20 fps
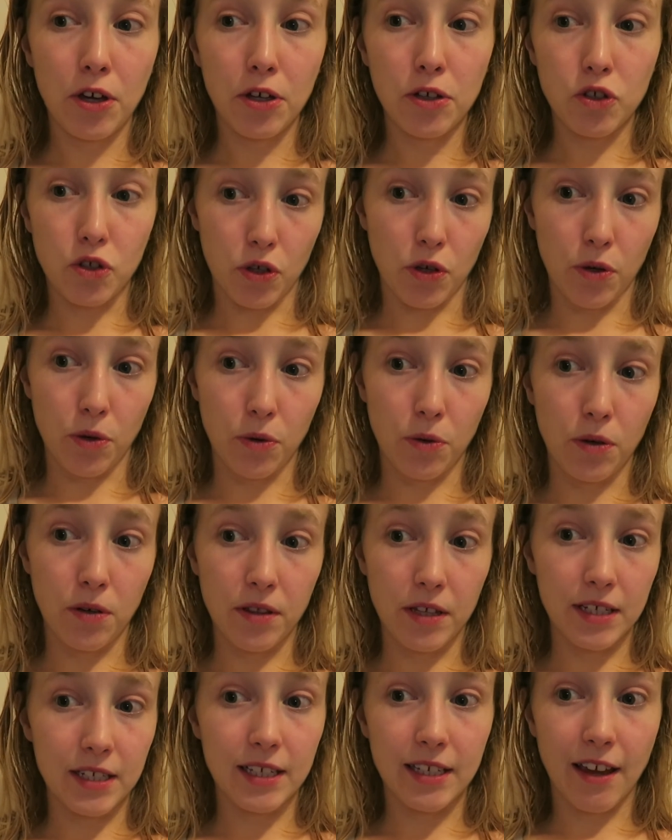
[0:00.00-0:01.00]
So
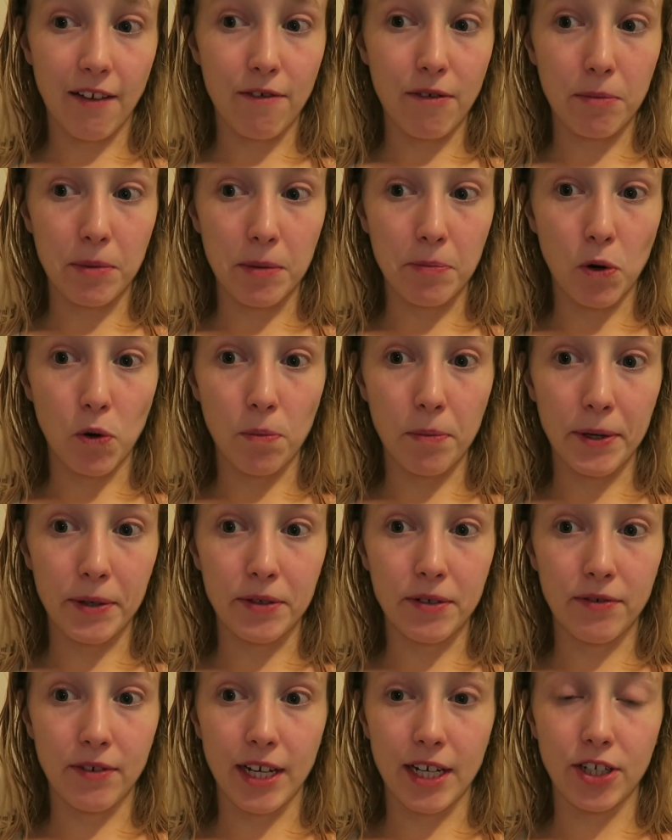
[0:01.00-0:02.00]
this is giving me more
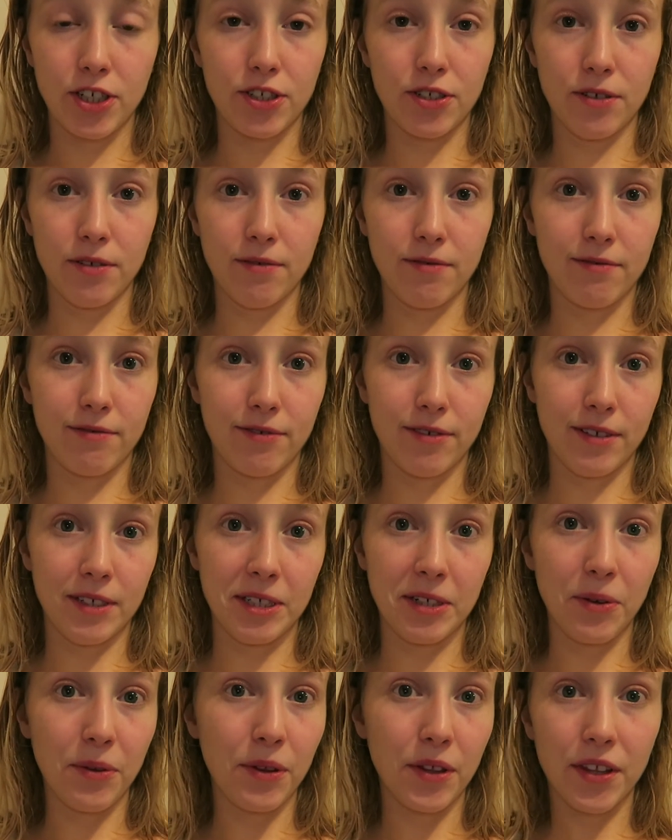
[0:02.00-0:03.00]
motivation
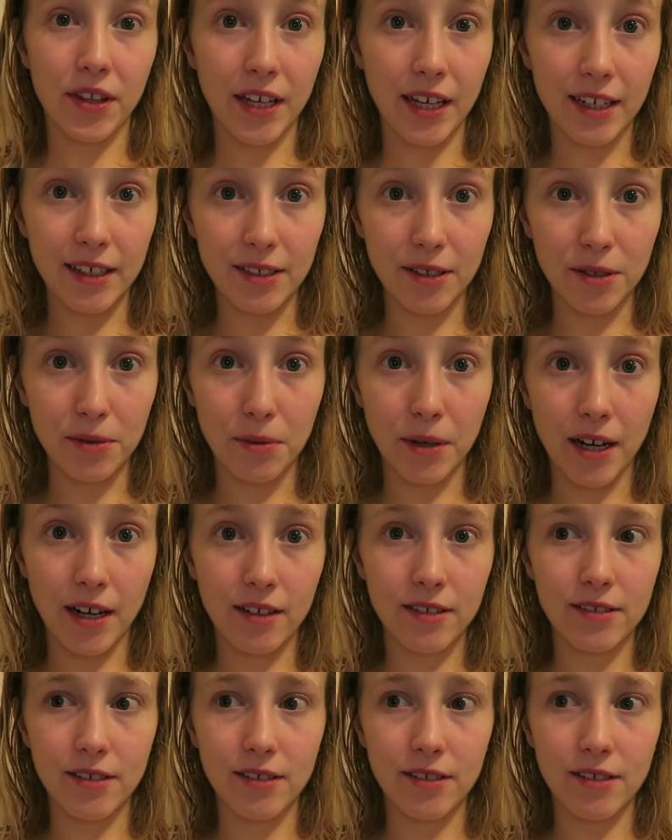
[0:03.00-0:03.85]
for other things as well.